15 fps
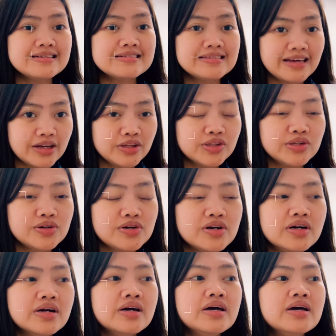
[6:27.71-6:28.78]
center
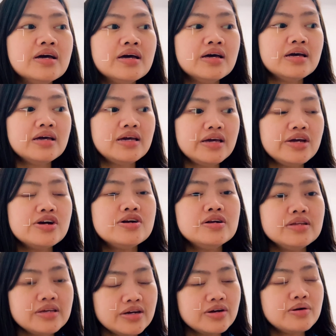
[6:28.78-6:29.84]
here
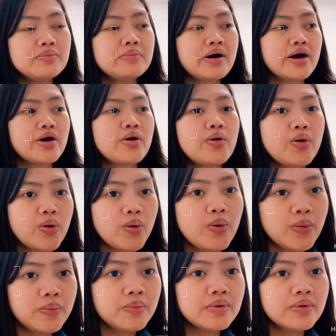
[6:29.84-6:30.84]
near my home.